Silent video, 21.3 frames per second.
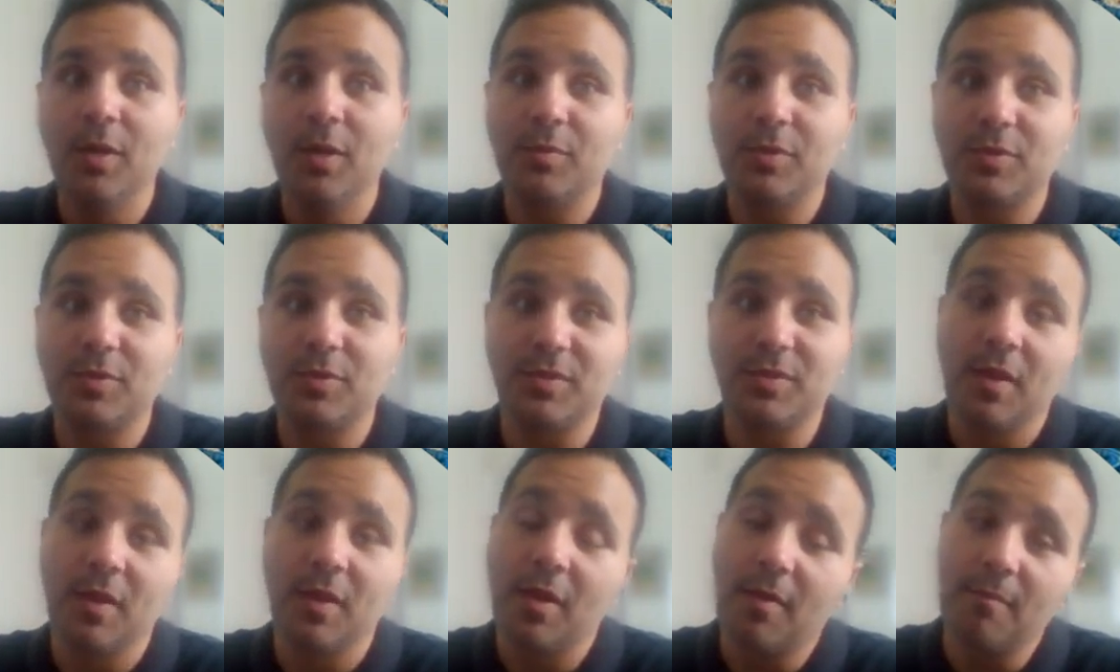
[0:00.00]
which
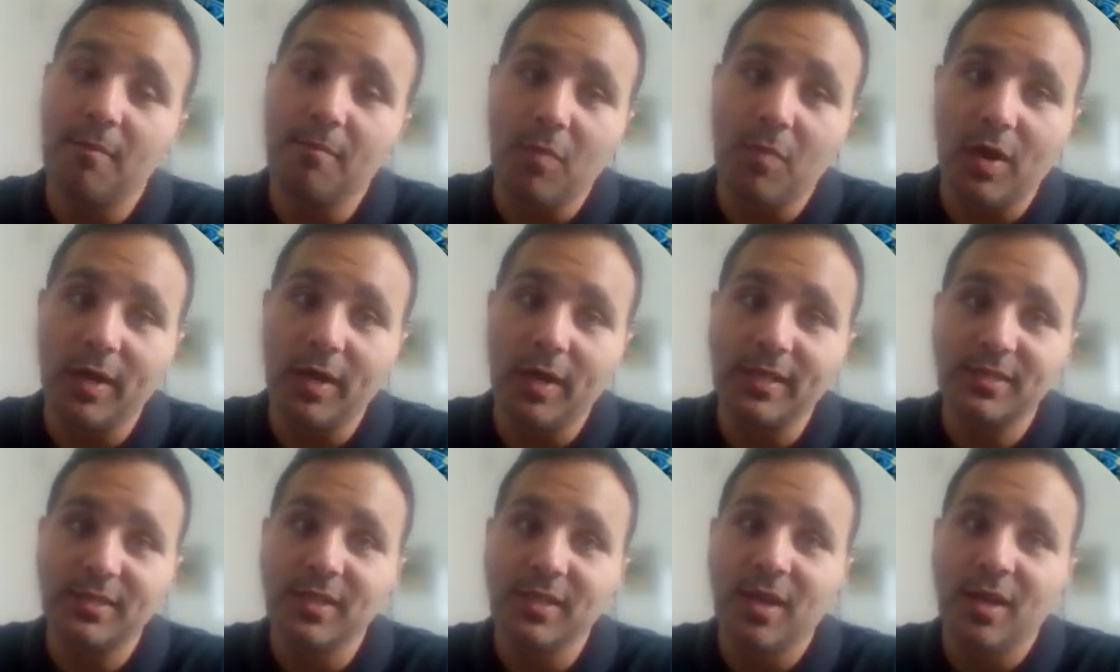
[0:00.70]
was
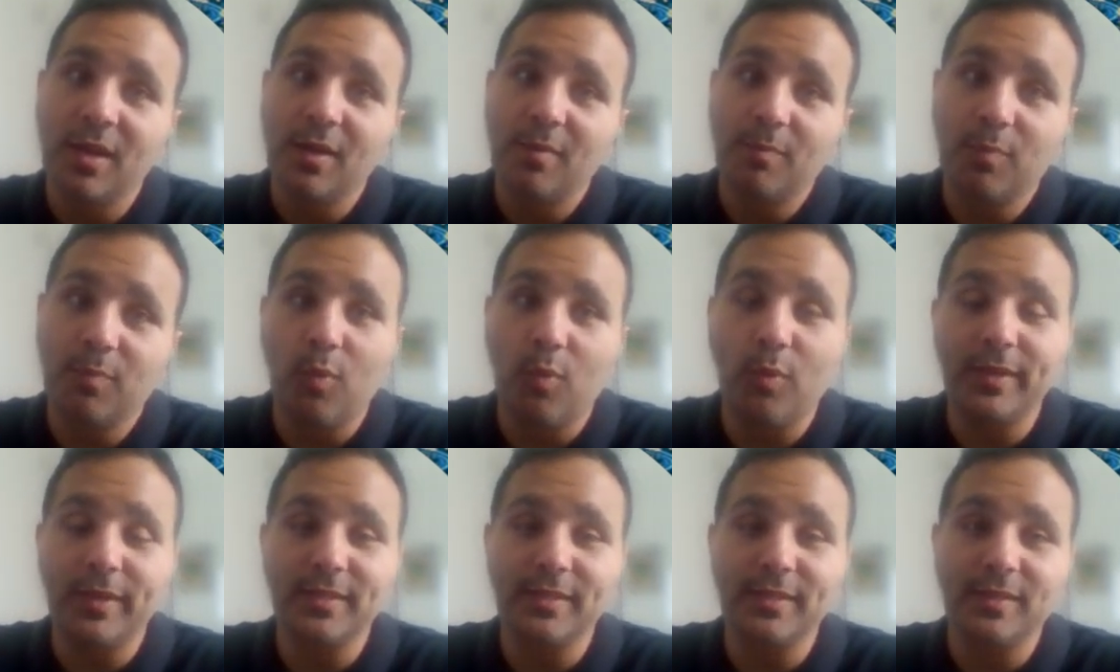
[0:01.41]

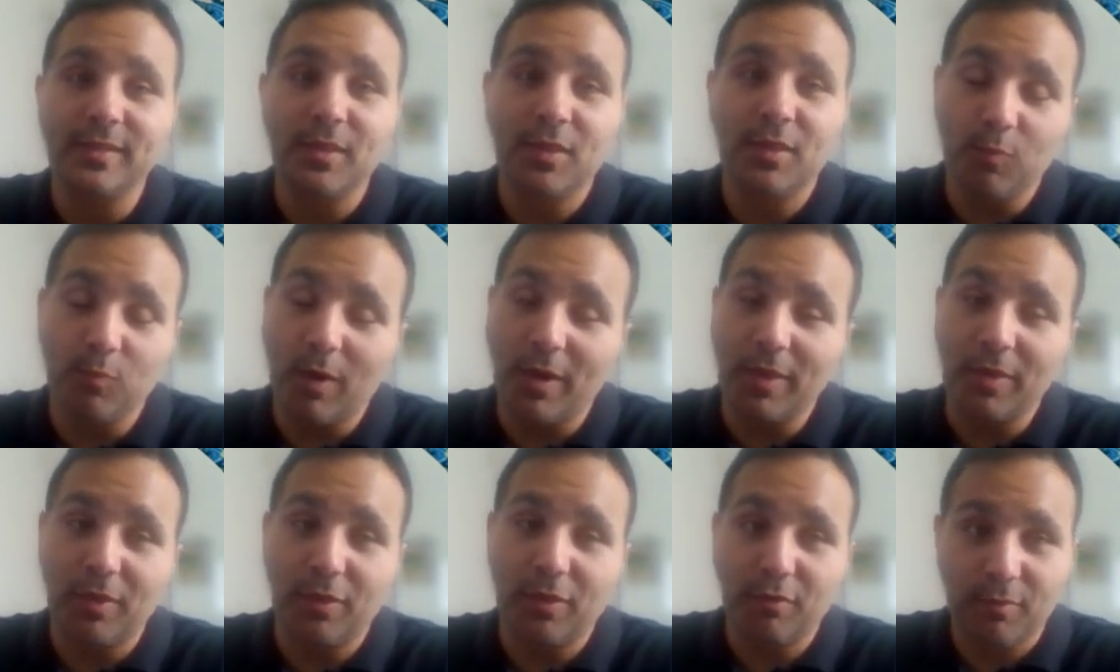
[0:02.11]
-0.13%
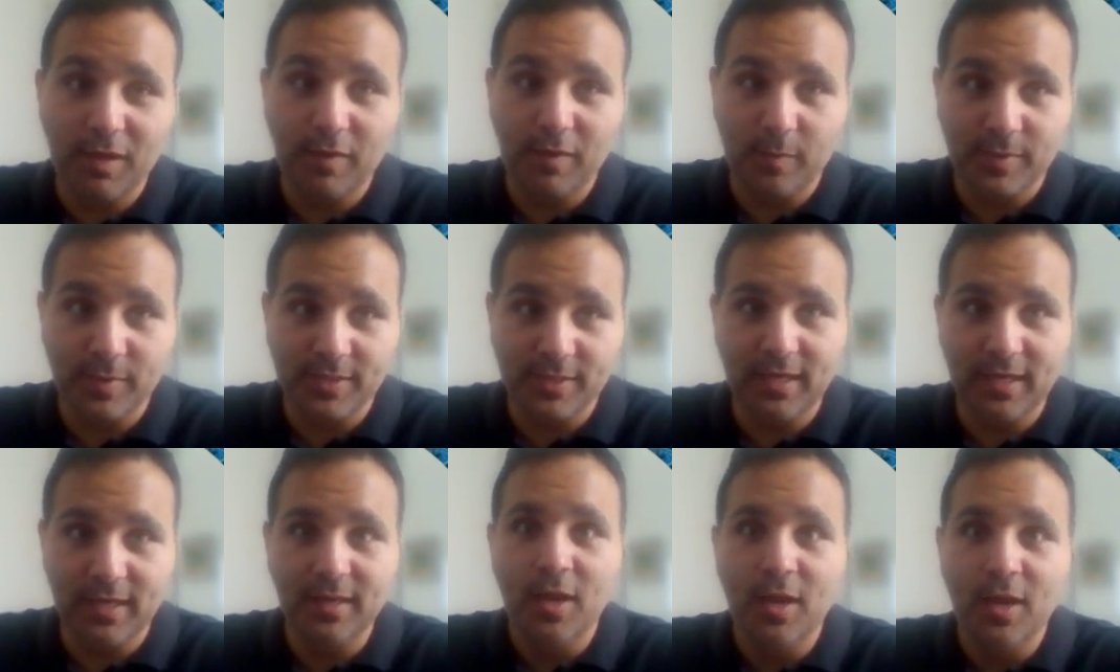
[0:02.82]

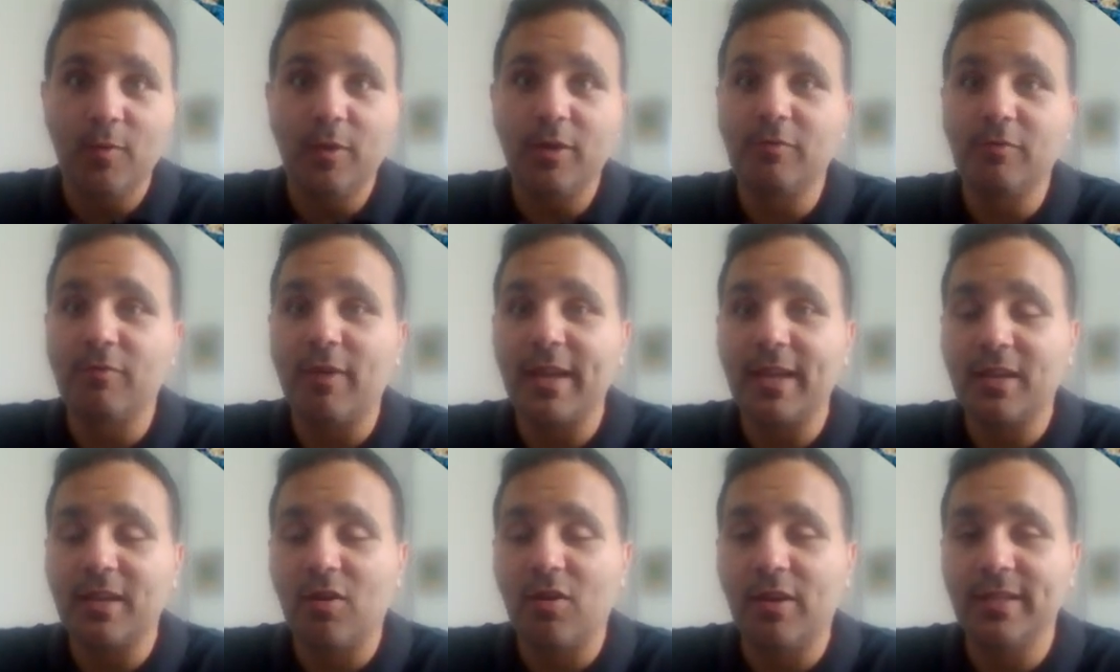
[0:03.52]
when
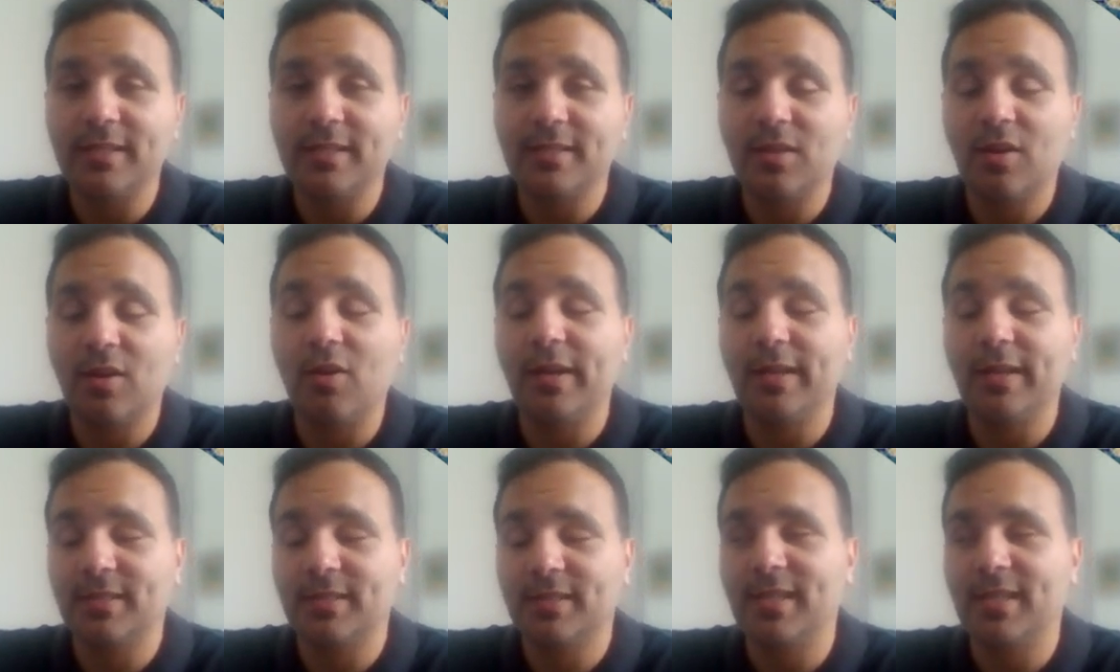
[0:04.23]
rate
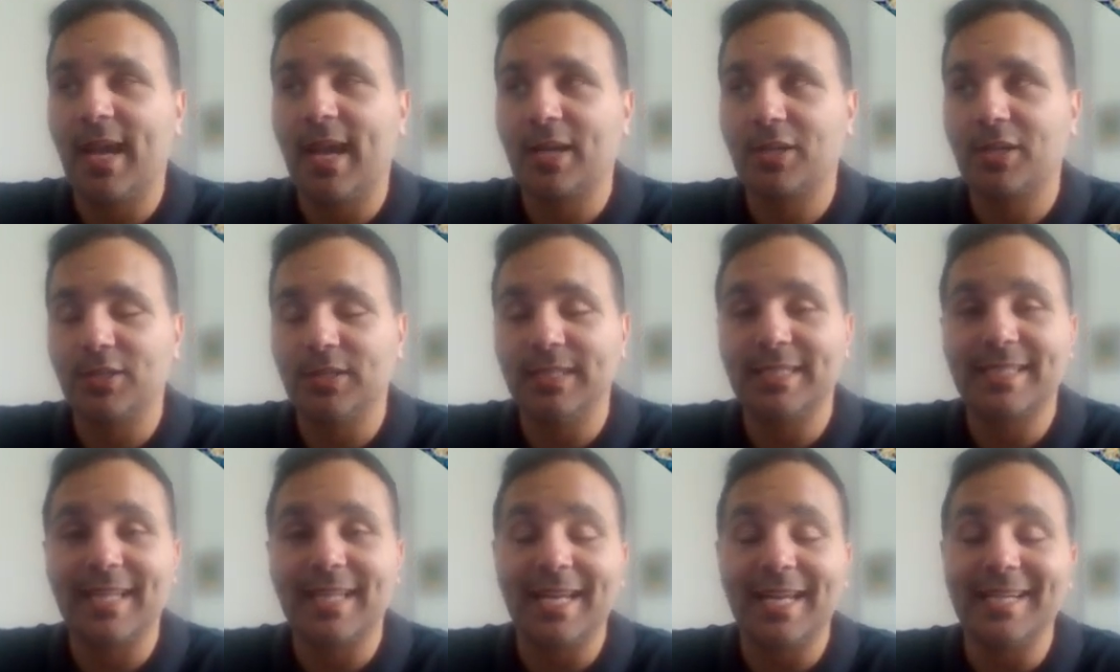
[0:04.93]
hikes actually
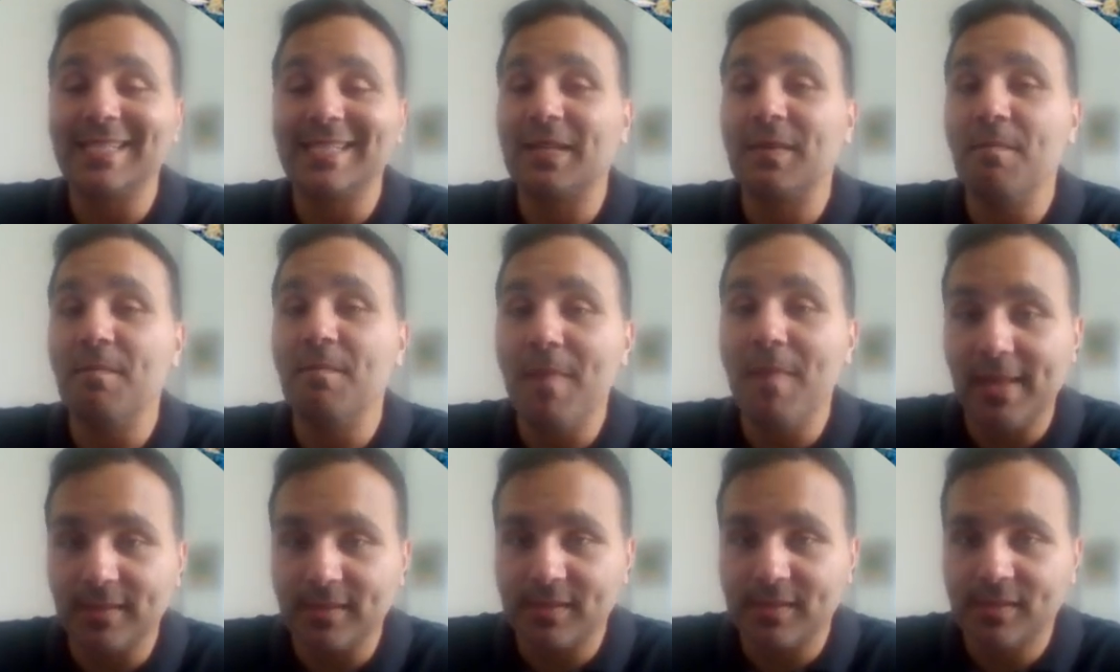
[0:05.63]
started to
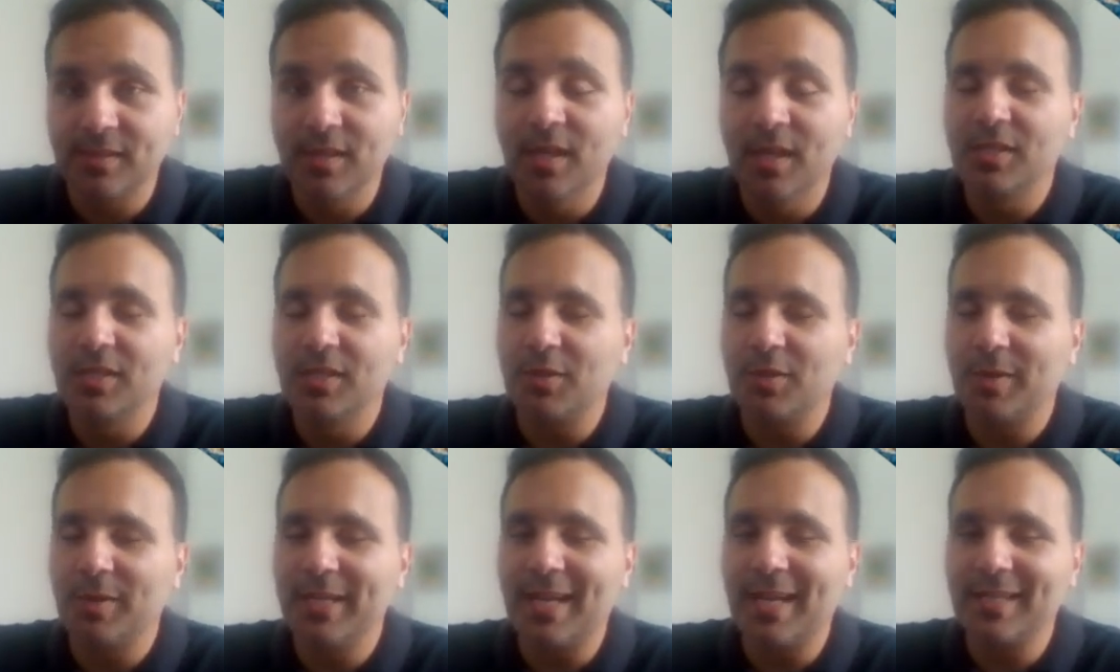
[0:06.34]
commence. So
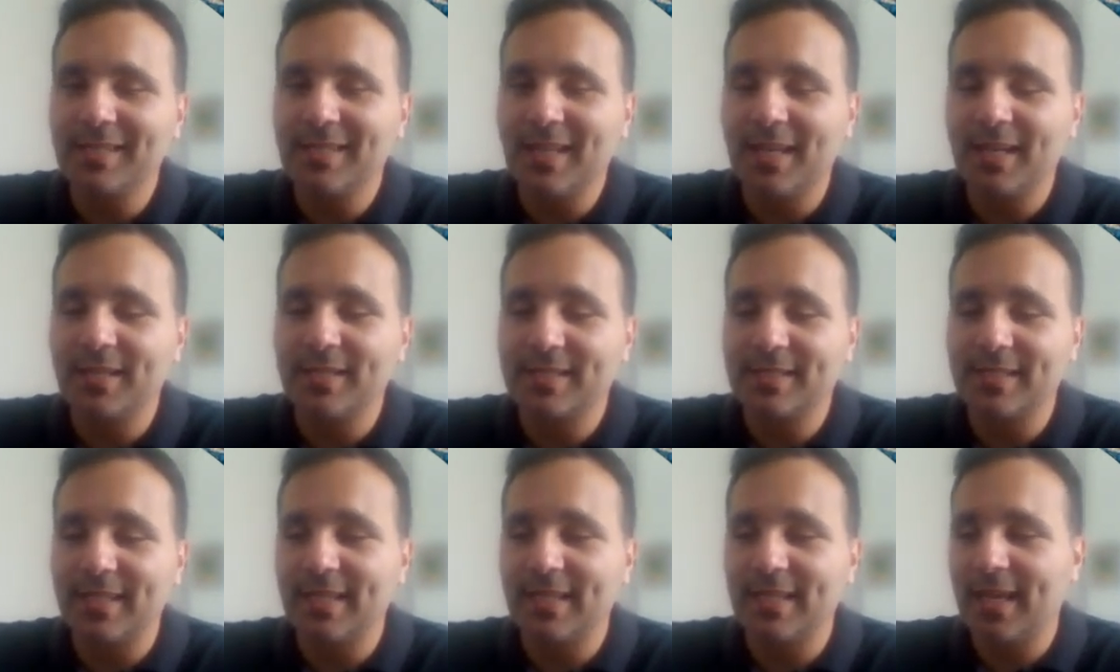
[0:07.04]
we are starting to
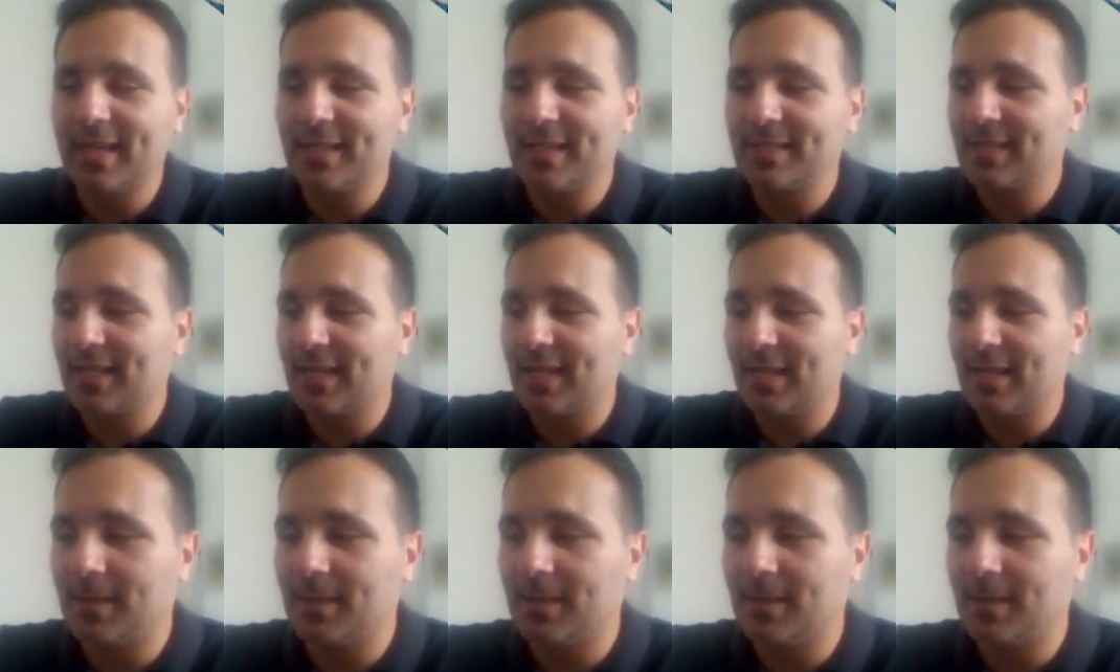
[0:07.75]
see that.